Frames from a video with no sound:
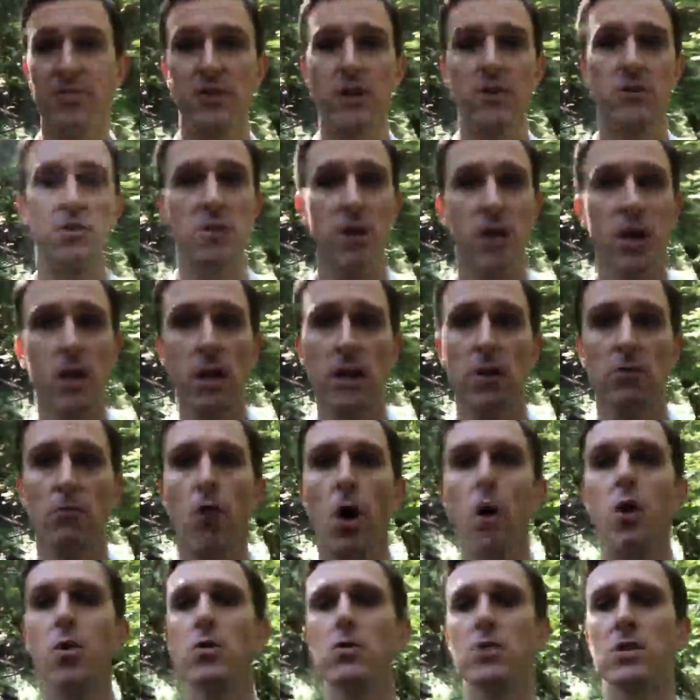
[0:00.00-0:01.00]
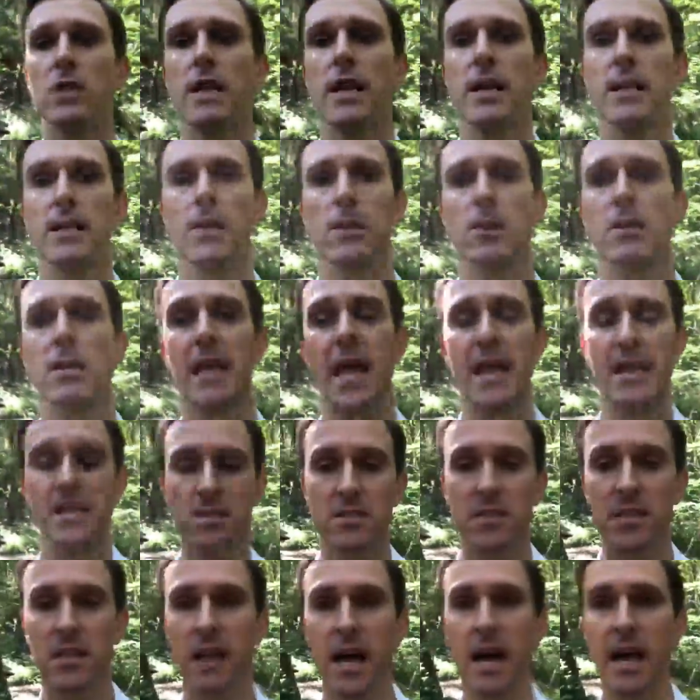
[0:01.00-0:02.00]
So sterling rose a little
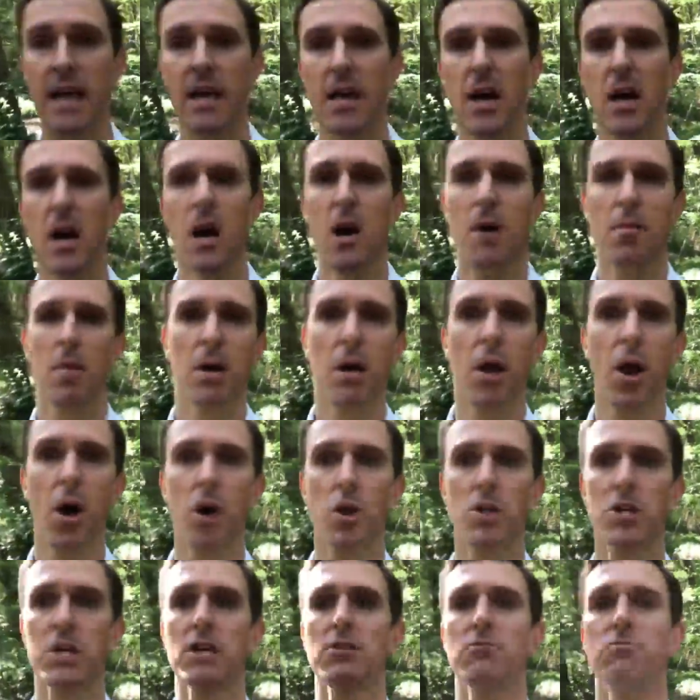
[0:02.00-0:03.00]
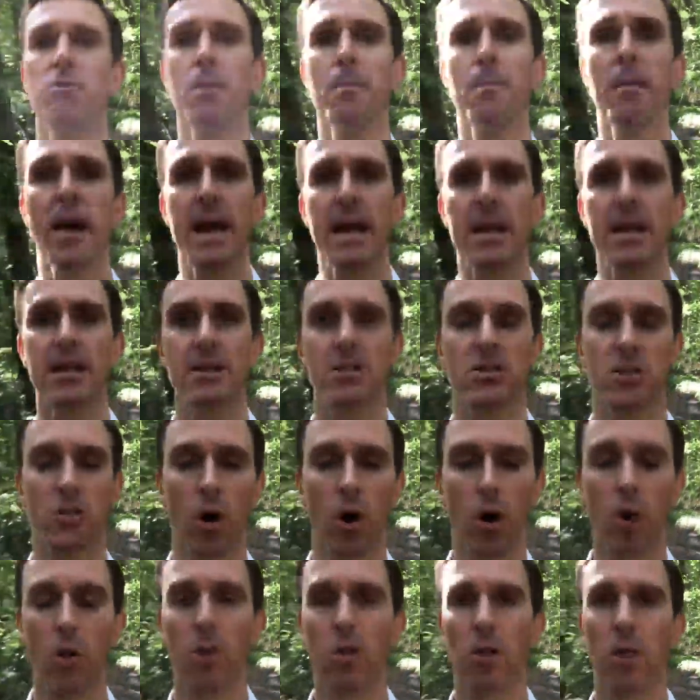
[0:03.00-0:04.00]
yesterday, but largely remains
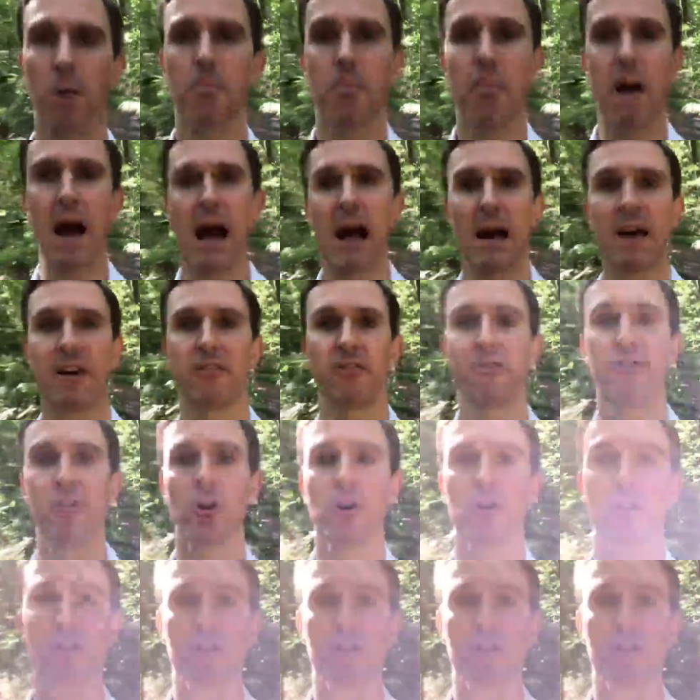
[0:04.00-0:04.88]
on the back foot